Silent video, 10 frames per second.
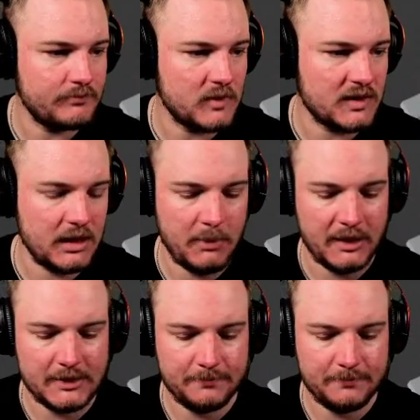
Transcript: I'll see you in a bit.